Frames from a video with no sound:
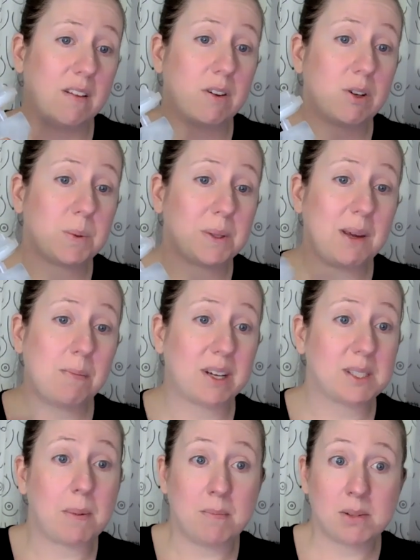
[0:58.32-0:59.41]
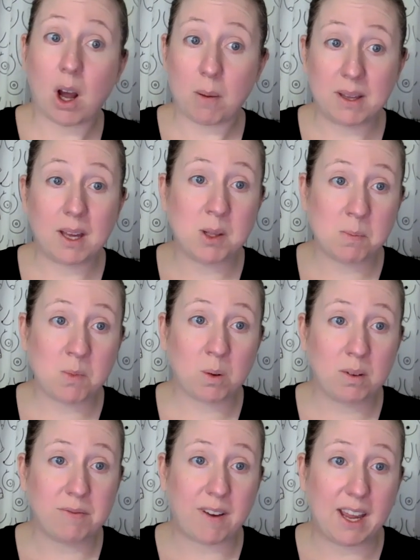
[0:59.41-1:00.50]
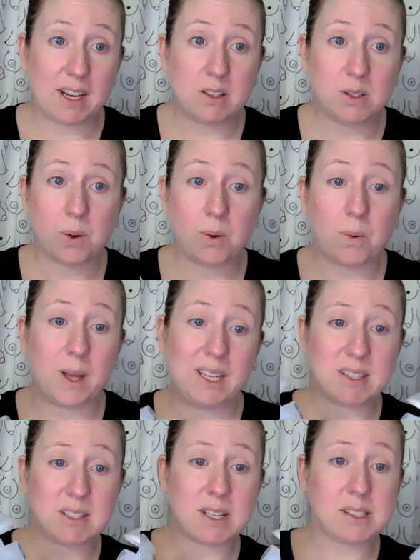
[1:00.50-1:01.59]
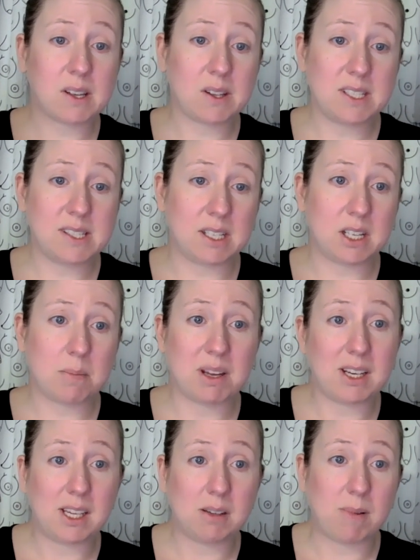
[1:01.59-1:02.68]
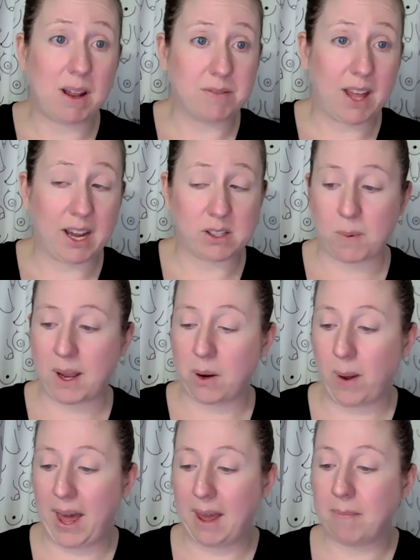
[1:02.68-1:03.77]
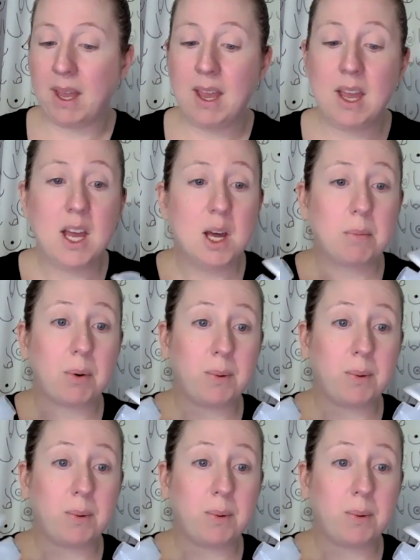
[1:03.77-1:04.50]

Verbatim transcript: Visually, breast pumps are becoming more refined, so it didn't necessarily send up any red flags right away. But